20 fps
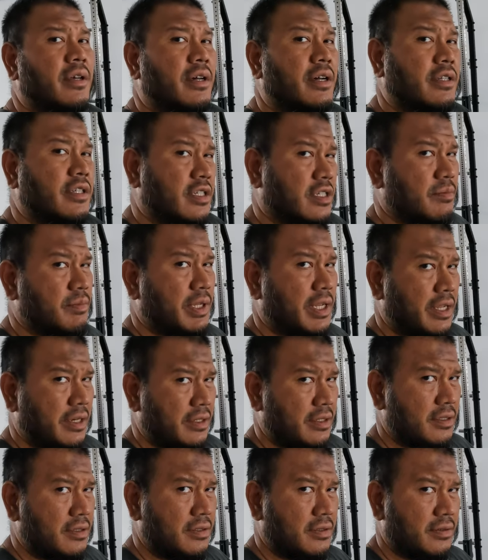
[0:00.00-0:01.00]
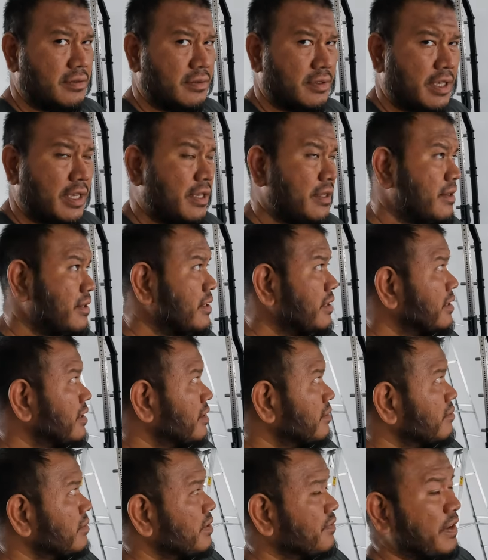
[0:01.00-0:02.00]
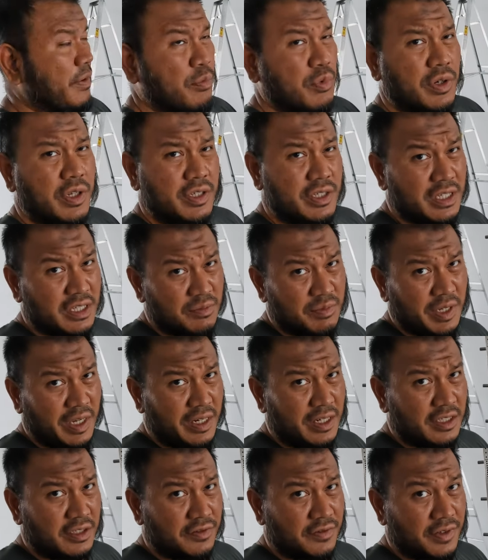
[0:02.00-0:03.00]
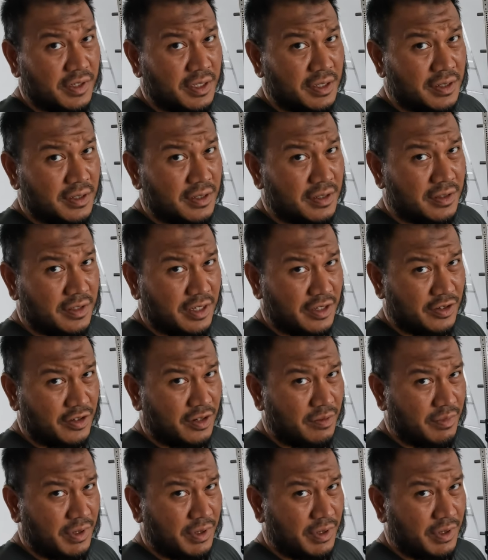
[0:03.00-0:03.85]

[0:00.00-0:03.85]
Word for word: adjustable handles okay if I put the adjustable handles first that's gonna